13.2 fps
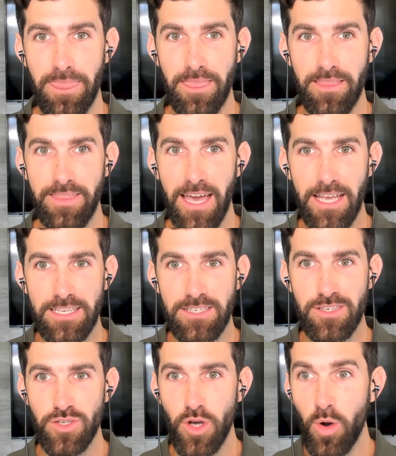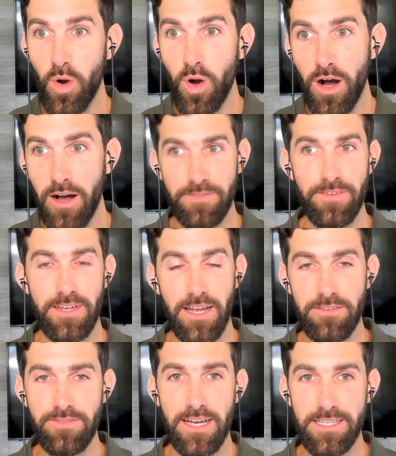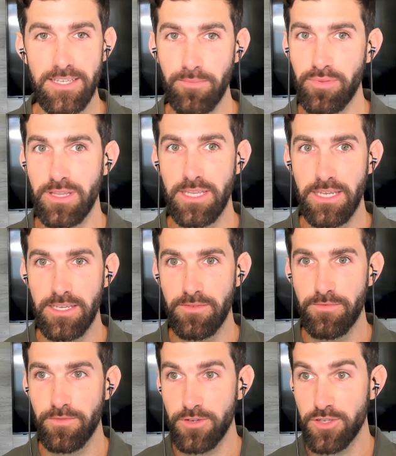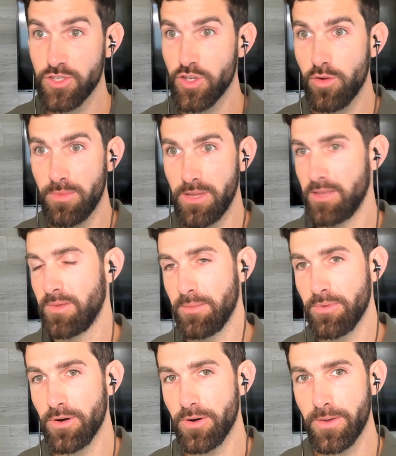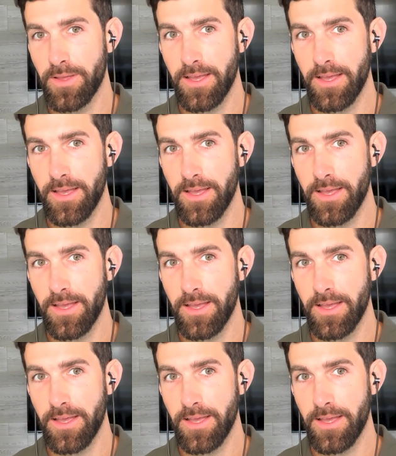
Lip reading: that is so often, I find, depleted for so many people.